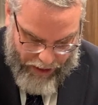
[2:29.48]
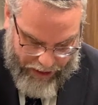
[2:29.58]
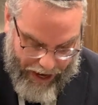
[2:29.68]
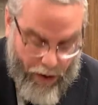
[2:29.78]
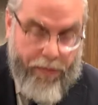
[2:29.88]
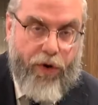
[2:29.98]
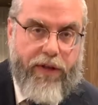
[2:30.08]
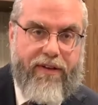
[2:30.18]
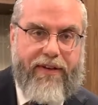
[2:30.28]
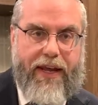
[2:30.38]
Now I'm going
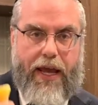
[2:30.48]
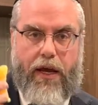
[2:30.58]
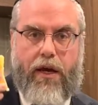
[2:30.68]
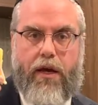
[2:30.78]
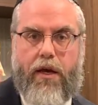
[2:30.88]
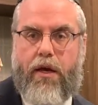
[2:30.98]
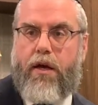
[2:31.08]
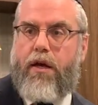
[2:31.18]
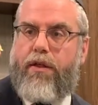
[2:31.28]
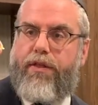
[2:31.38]
to take
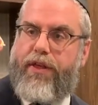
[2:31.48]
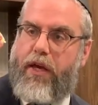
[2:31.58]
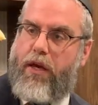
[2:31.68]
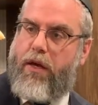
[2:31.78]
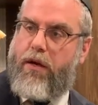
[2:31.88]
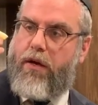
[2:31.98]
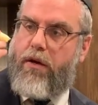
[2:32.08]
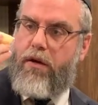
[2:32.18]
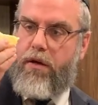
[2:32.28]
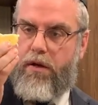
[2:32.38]
the
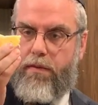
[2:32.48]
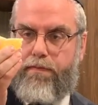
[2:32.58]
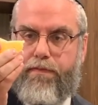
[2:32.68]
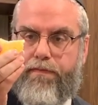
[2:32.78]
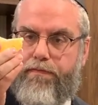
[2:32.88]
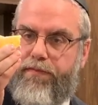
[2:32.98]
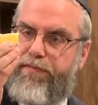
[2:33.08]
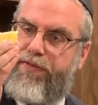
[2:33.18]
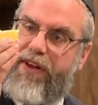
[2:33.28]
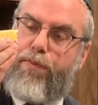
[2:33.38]

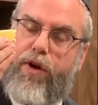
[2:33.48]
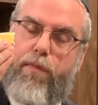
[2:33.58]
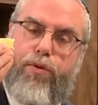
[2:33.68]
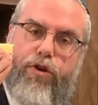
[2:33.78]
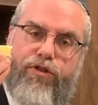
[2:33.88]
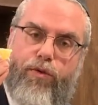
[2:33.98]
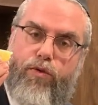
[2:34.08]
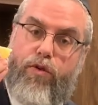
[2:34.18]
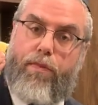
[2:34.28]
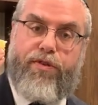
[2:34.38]
separated portion,
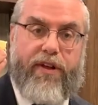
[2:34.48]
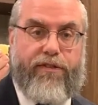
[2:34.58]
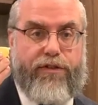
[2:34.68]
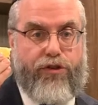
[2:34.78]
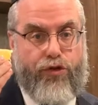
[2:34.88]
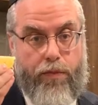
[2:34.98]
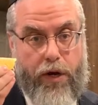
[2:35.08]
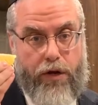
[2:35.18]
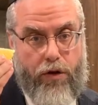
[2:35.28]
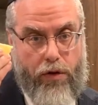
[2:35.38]
which represents the
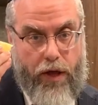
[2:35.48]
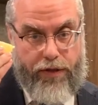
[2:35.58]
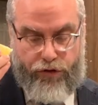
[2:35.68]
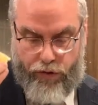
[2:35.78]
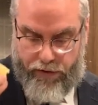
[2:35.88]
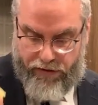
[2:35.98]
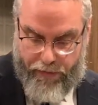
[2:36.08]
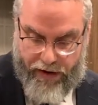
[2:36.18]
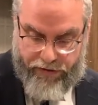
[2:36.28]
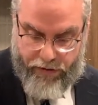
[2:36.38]
Terumah Gedola and the Trumas
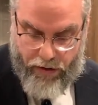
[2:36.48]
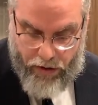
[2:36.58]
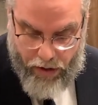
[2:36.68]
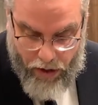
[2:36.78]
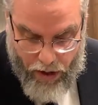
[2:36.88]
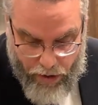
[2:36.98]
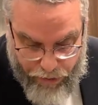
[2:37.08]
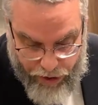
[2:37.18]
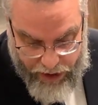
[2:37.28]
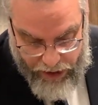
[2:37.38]
Maaser,
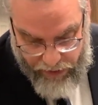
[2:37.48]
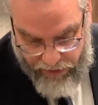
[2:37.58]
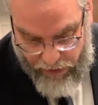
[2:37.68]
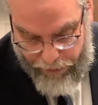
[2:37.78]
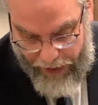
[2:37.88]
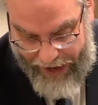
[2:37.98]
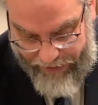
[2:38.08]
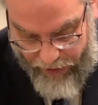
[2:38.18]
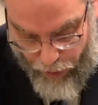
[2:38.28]
put it into the plastic